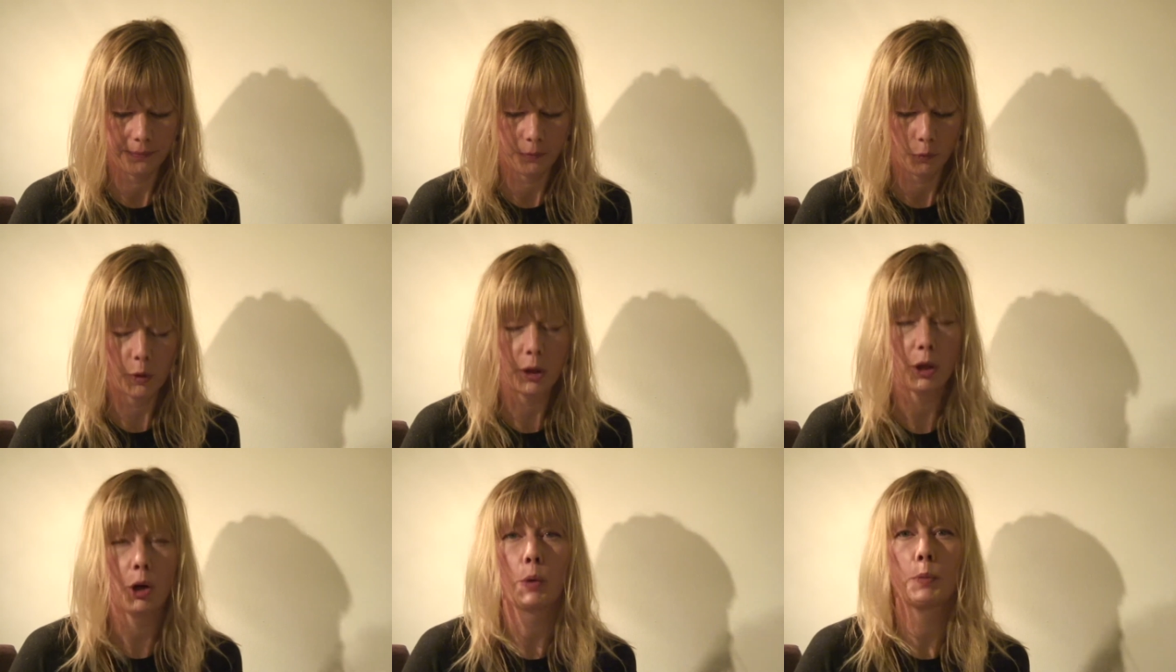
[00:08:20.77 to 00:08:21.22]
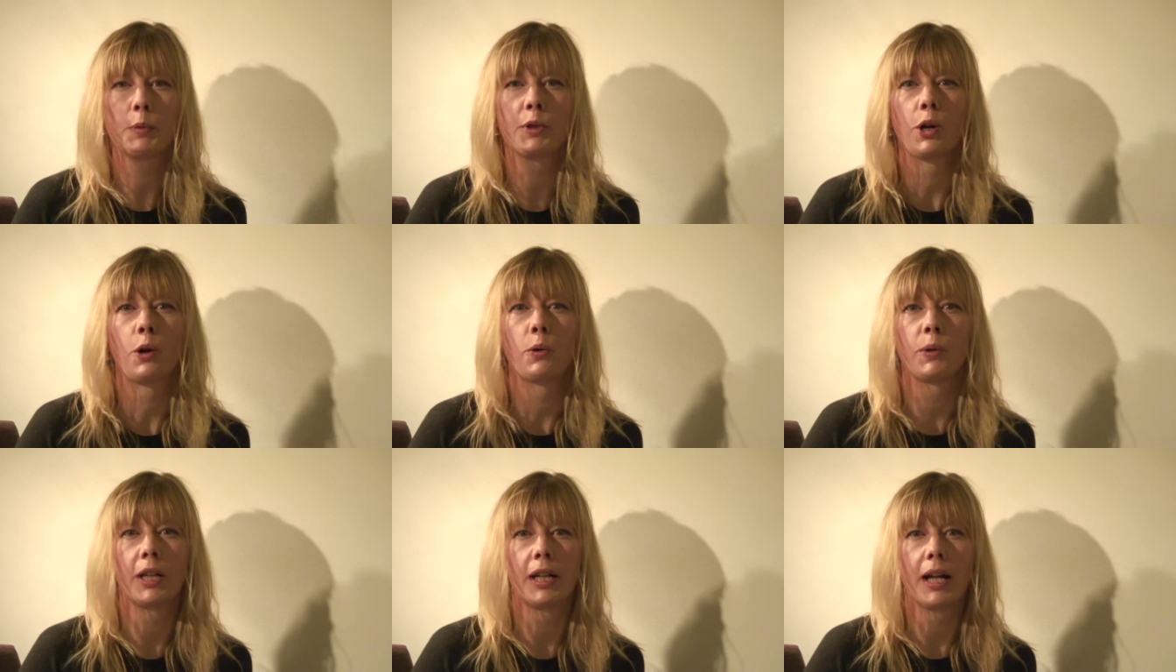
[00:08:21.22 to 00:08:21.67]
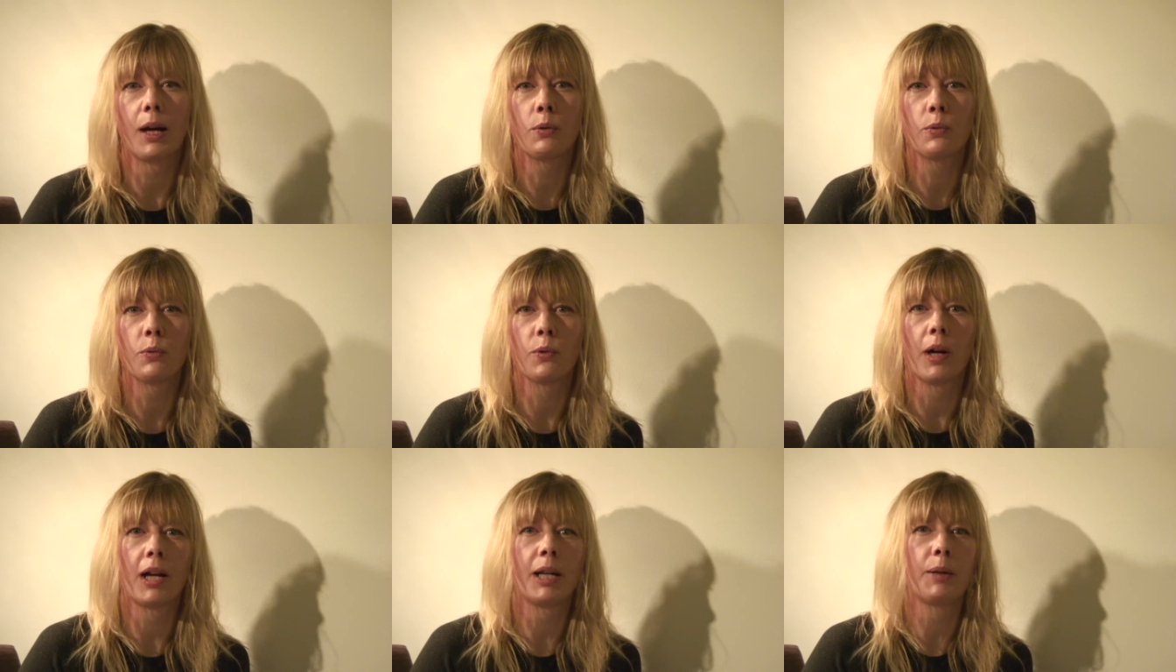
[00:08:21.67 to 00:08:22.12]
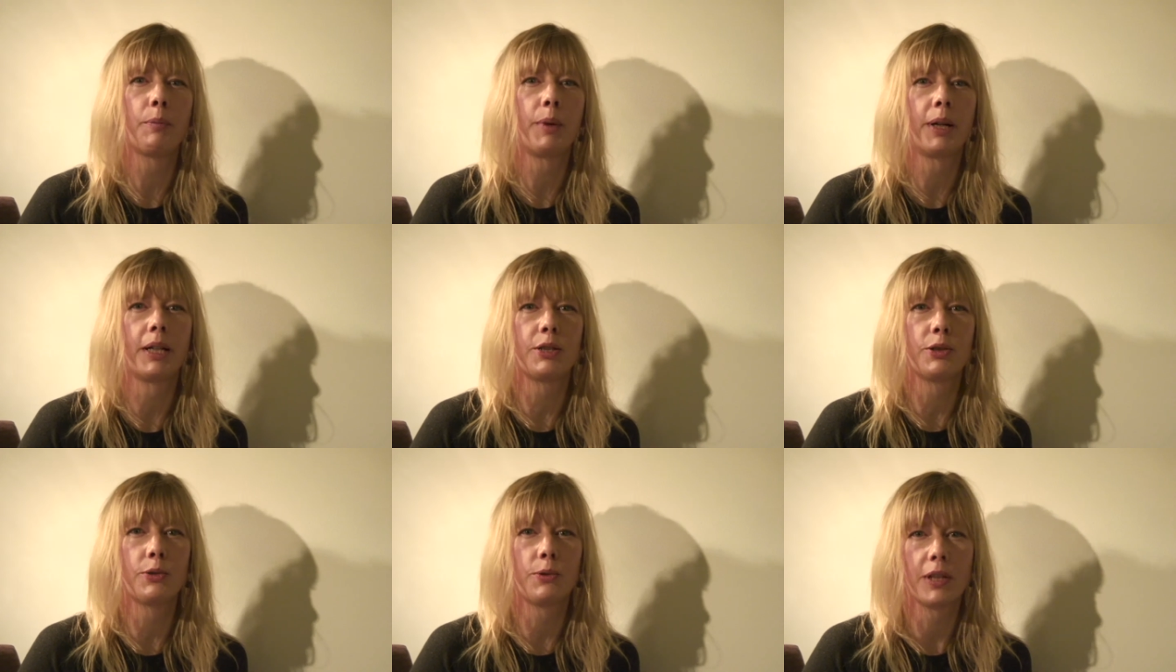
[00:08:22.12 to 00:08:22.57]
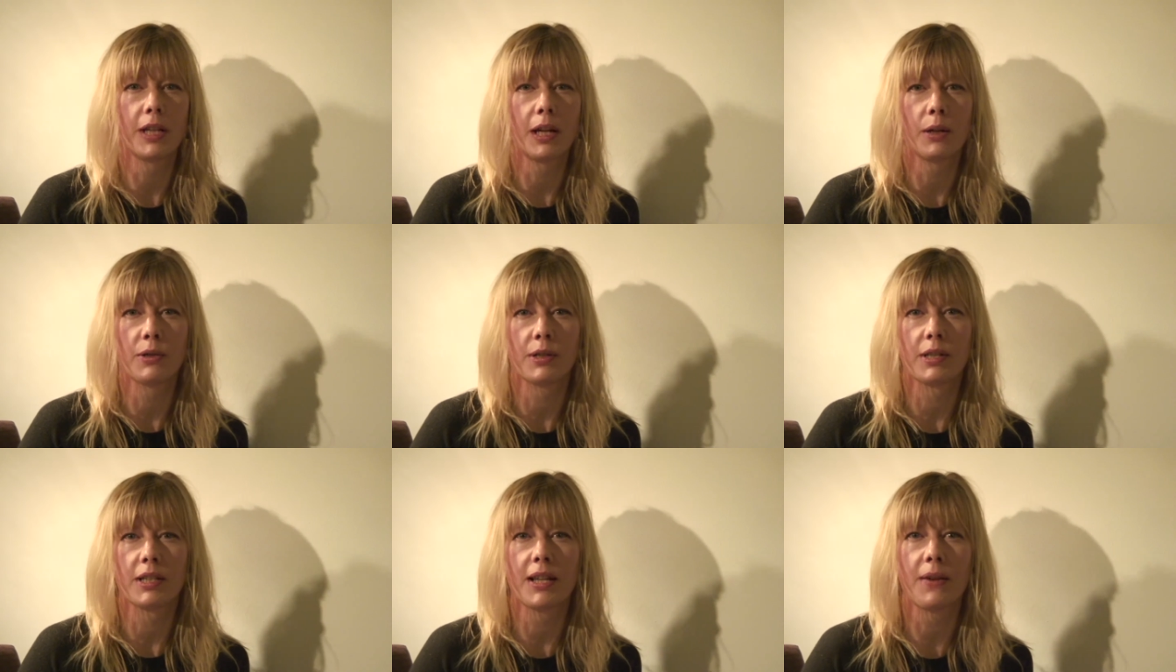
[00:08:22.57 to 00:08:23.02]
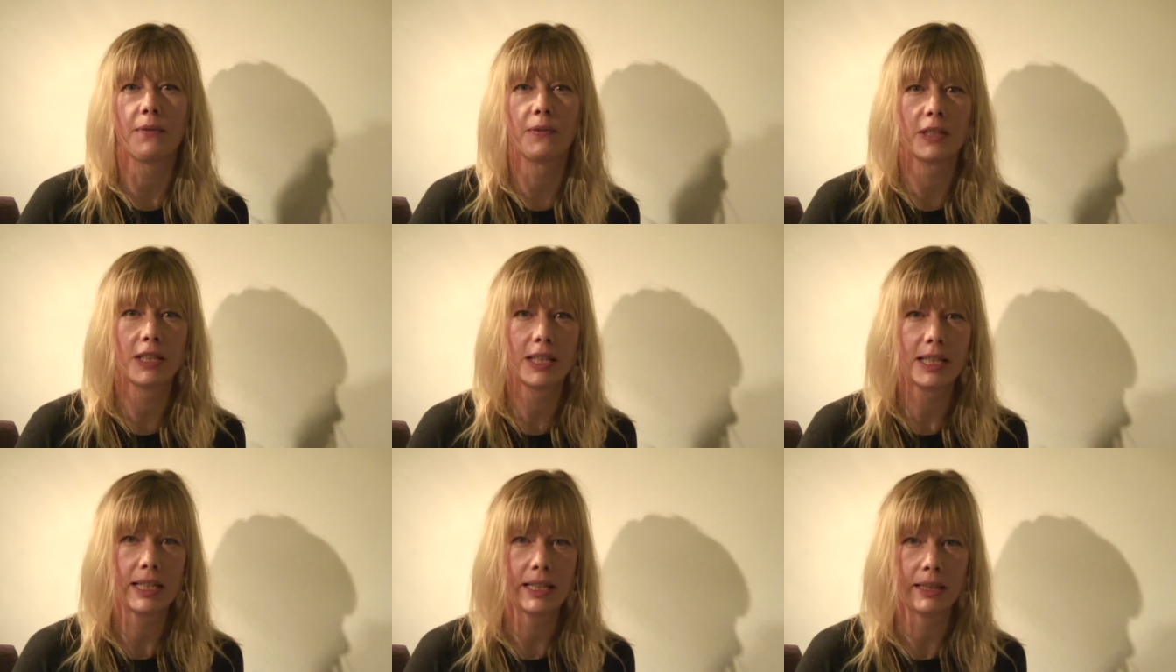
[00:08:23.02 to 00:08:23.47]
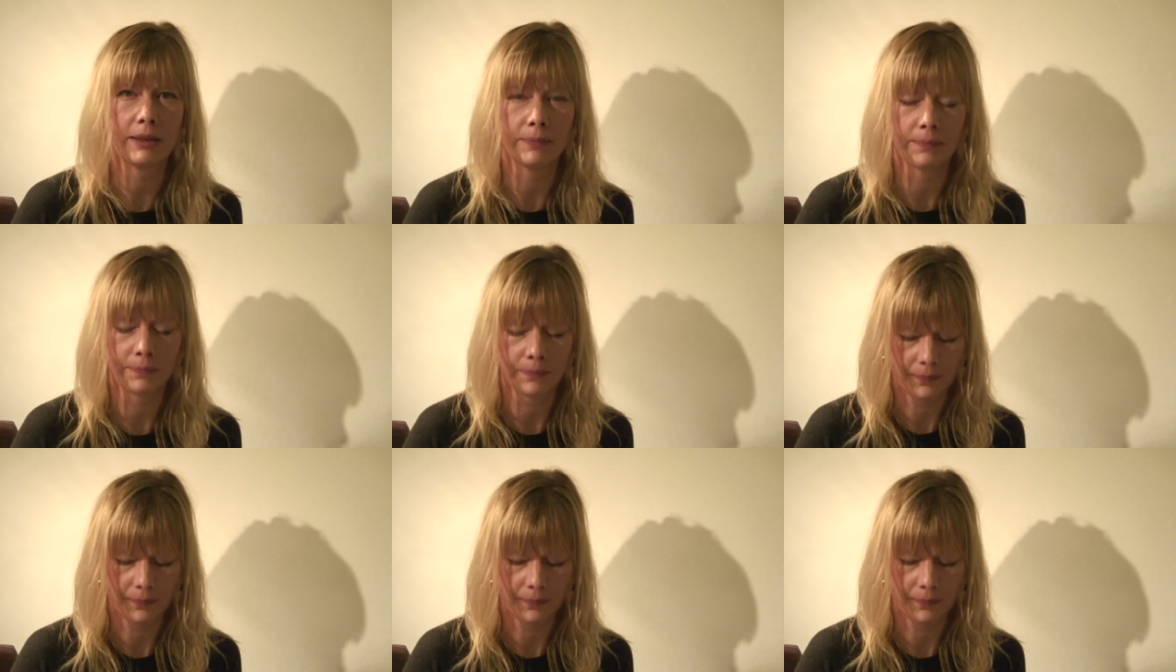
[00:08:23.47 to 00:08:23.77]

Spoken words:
We hope to own it outright by 2017.